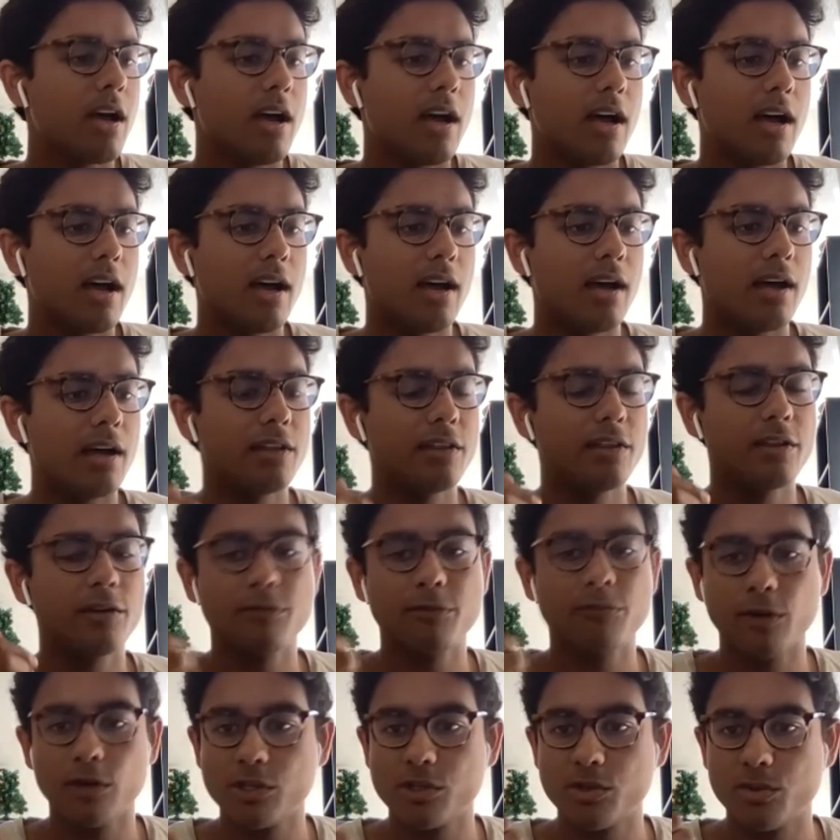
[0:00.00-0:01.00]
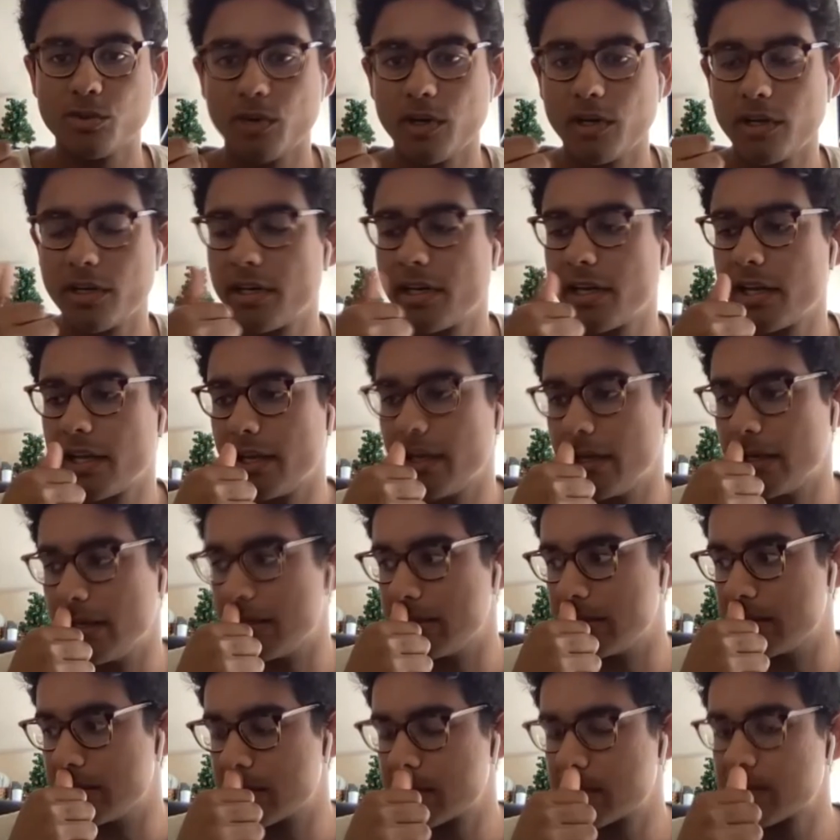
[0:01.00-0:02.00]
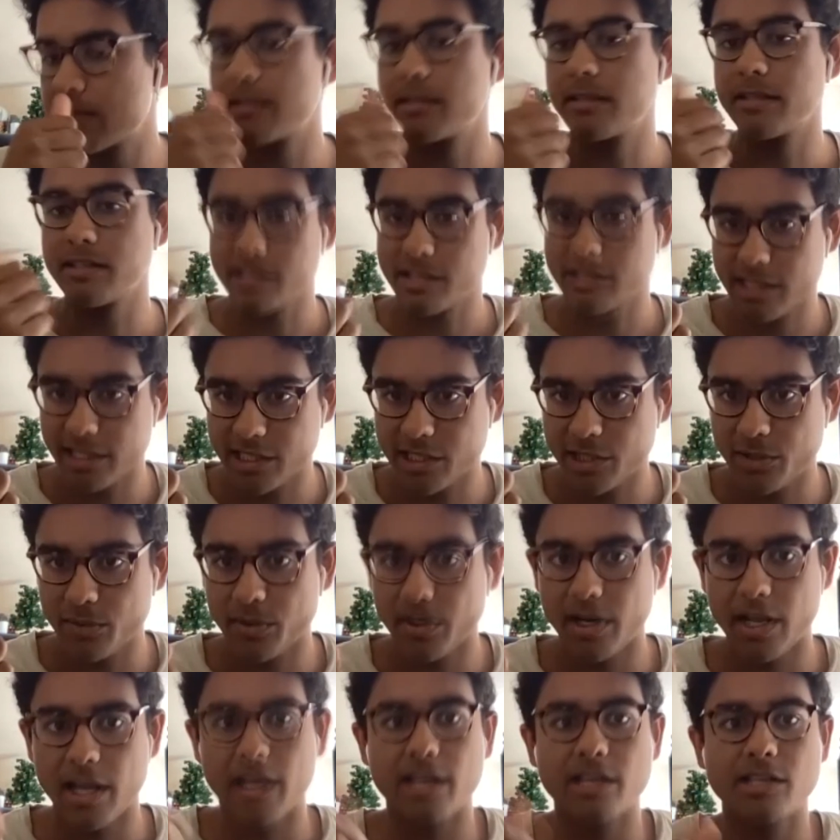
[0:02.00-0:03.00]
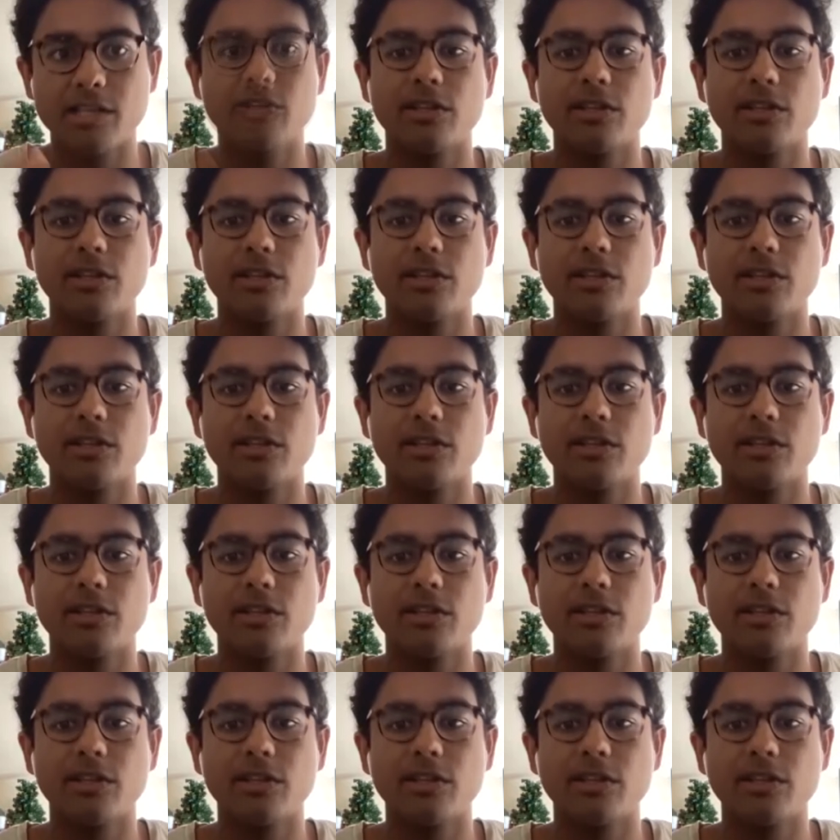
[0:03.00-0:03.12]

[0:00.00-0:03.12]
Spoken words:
The first one is 61A.